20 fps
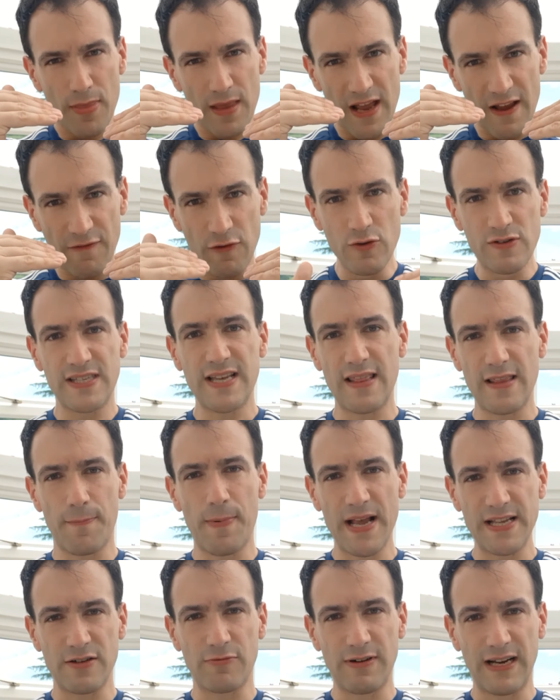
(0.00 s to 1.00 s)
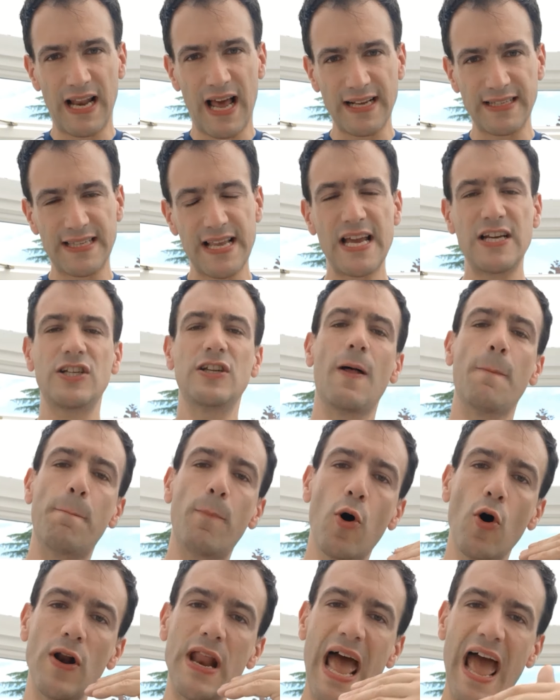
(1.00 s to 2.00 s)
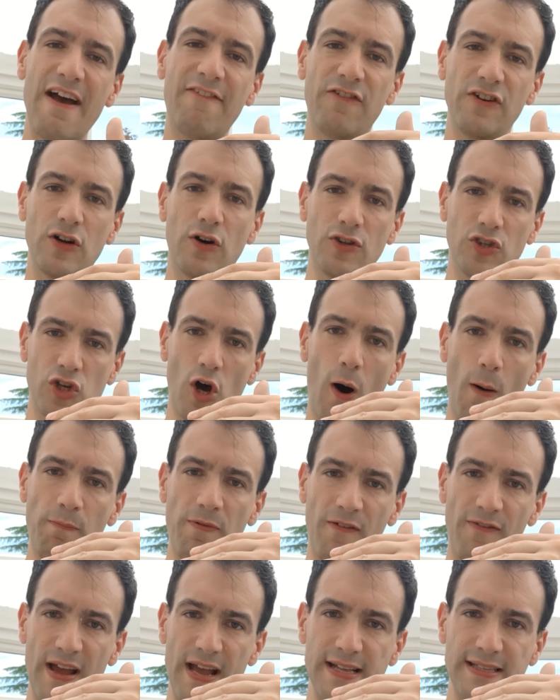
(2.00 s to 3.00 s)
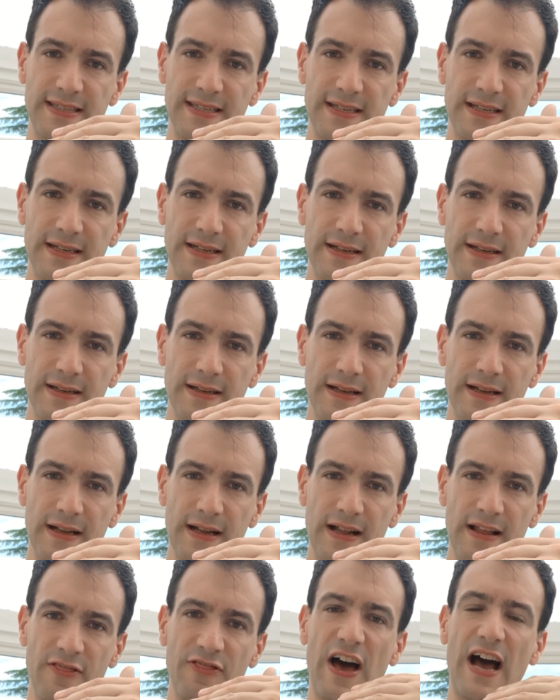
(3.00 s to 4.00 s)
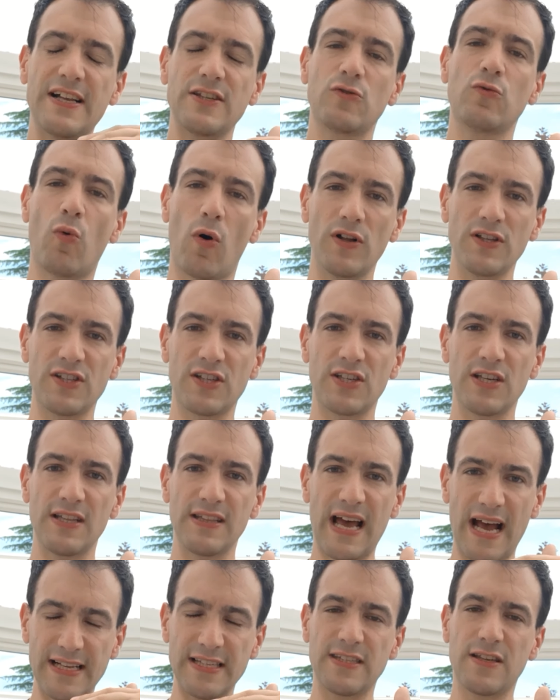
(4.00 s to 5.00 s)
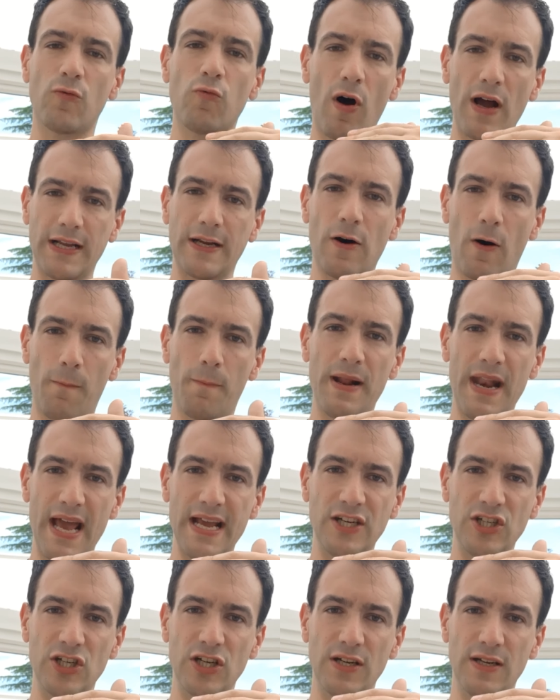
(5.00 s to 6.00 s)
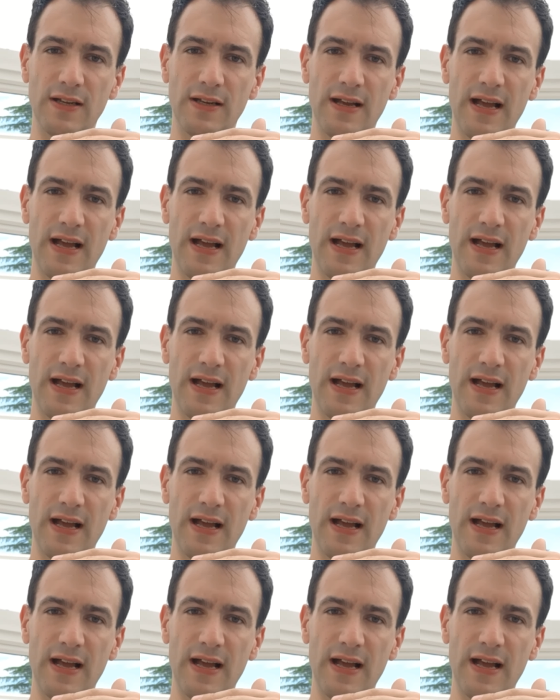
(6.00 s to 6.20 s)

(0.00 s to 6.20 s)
If you set the base of relaxation and put effort on top of it, that's the right combination.